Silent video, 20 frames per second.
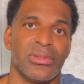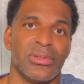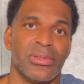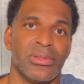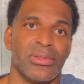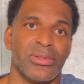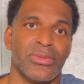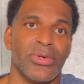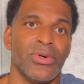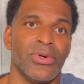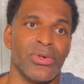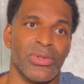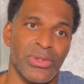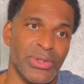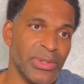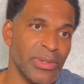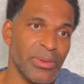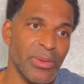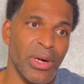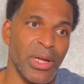So
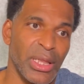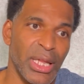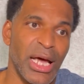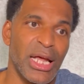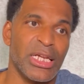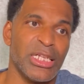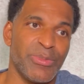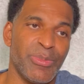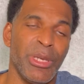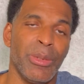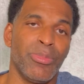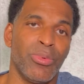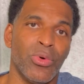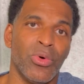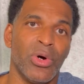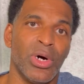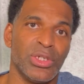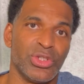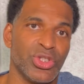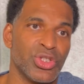a lot of these
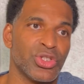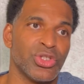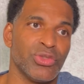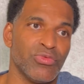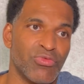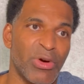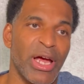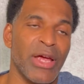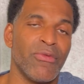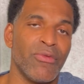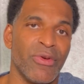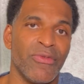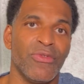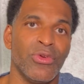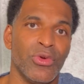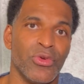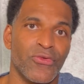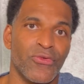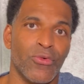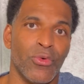people are just writing
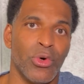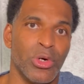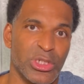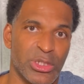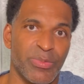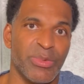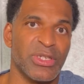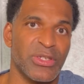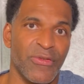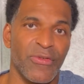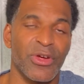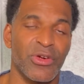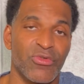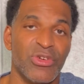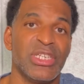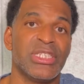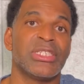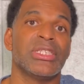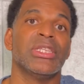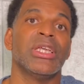reviews for a specific
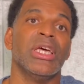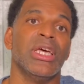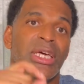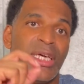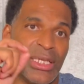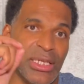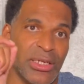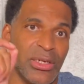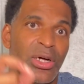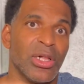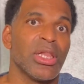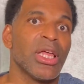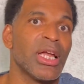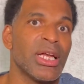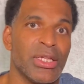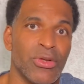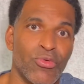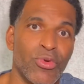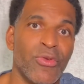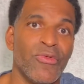reason. A lot
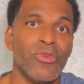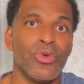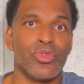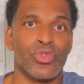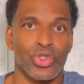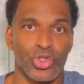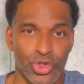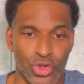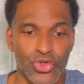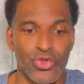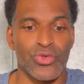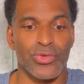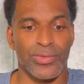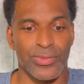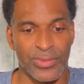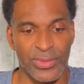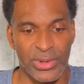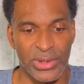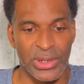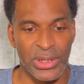of the reviews are true.
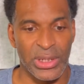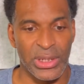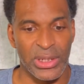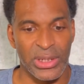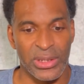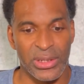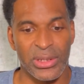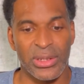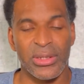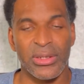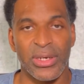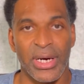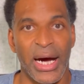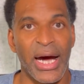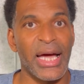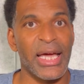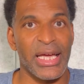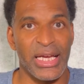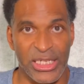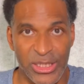
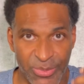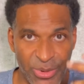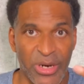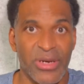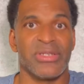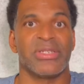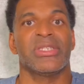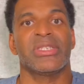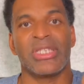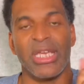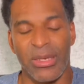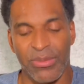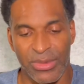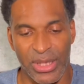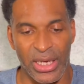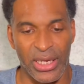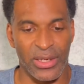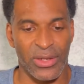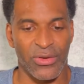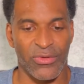I experienced the same
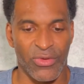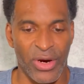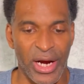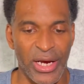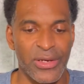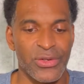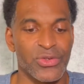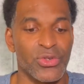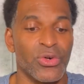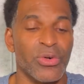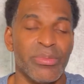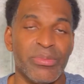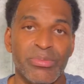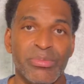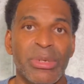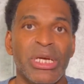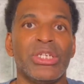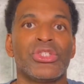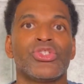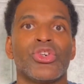thing, right? So
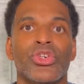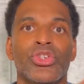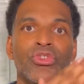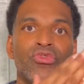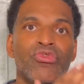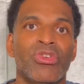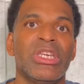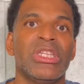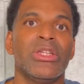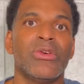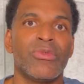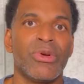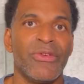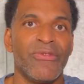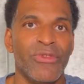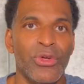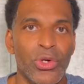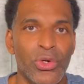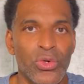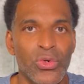make sure you read the
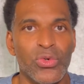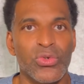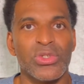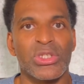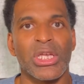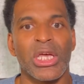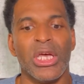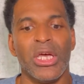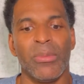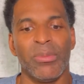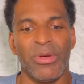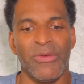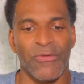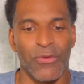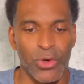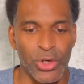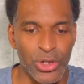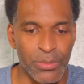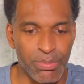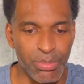reviews
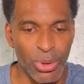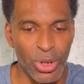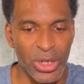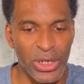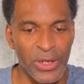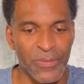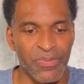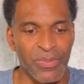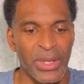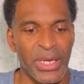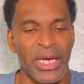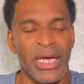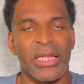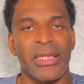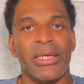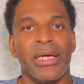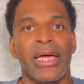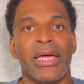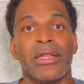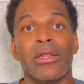before you book,
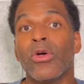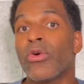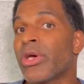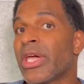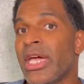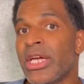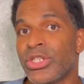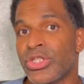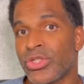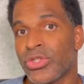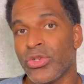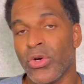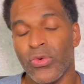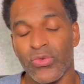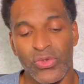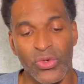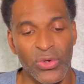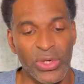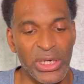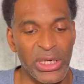and location's
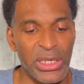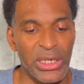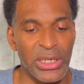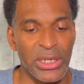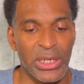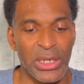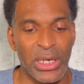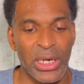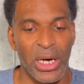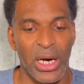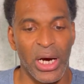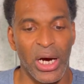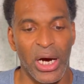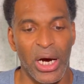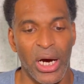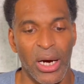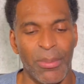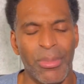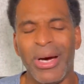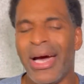also key.
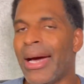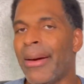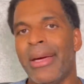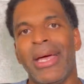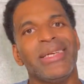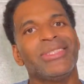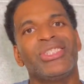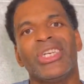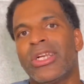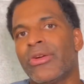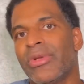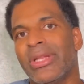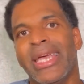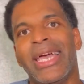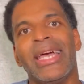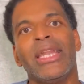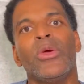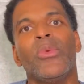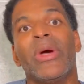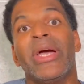But I generally,
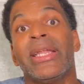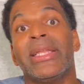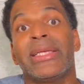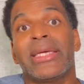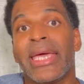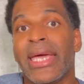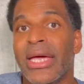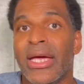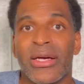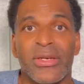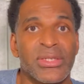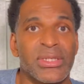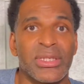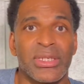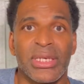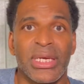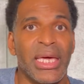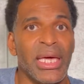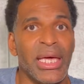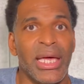anywhere in
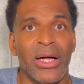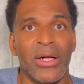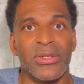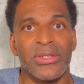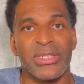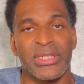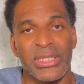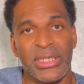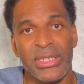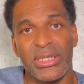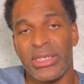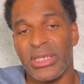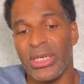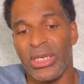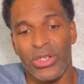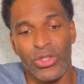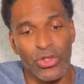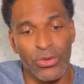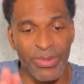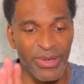
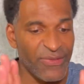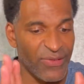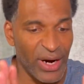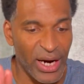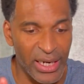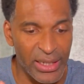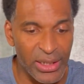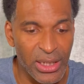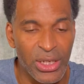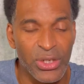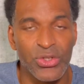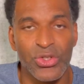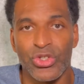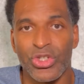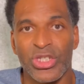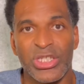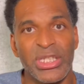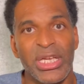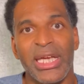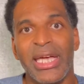KLCC, you'll be fine. So
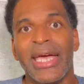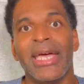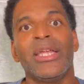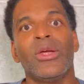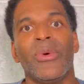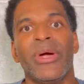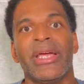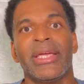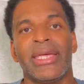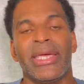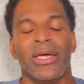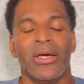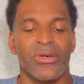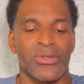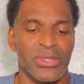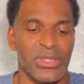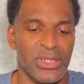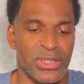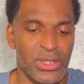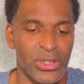just stay anywhere in
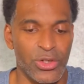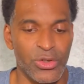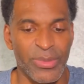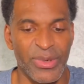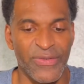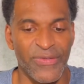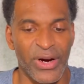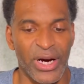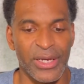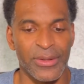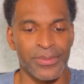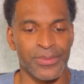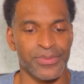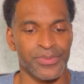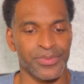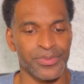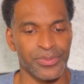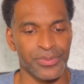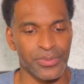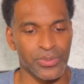KLCC, you'll be fine.
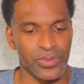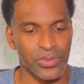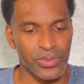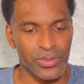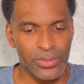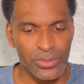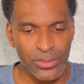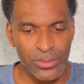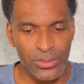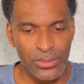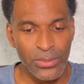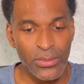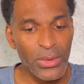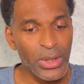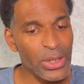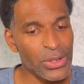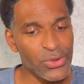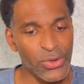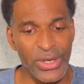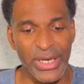
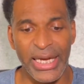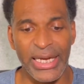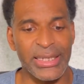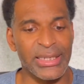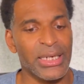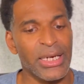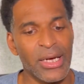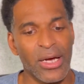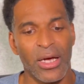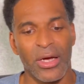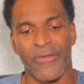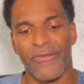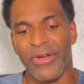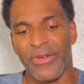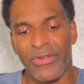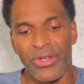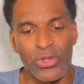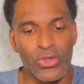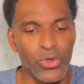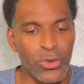So again,
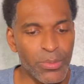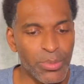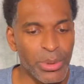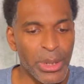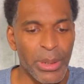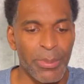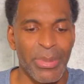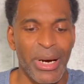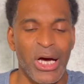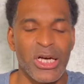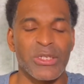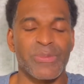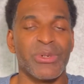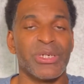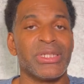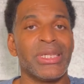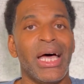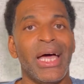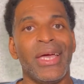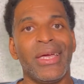£52 per
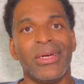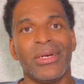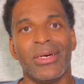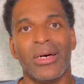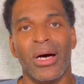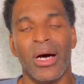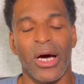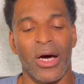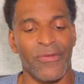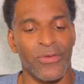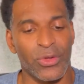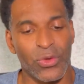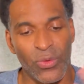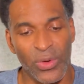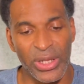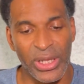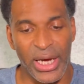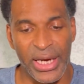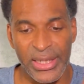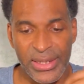night for
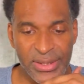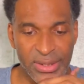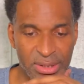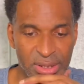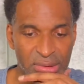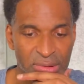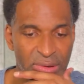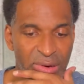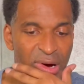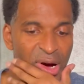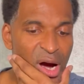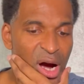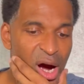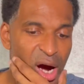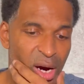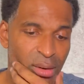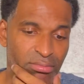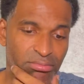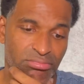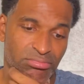3 nights.
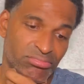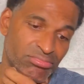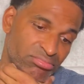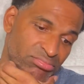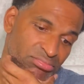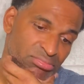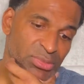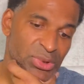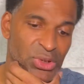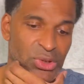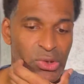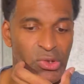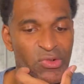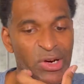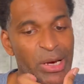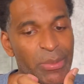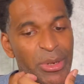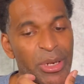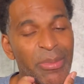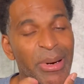So
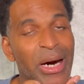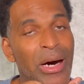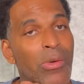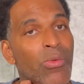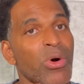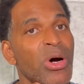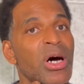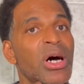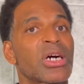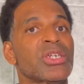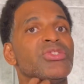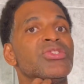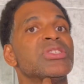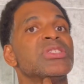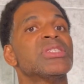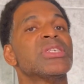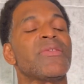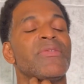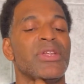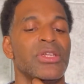around me about
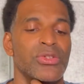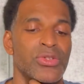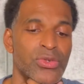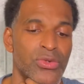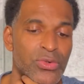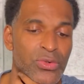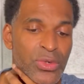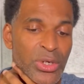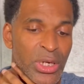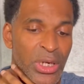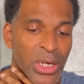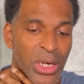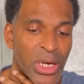172.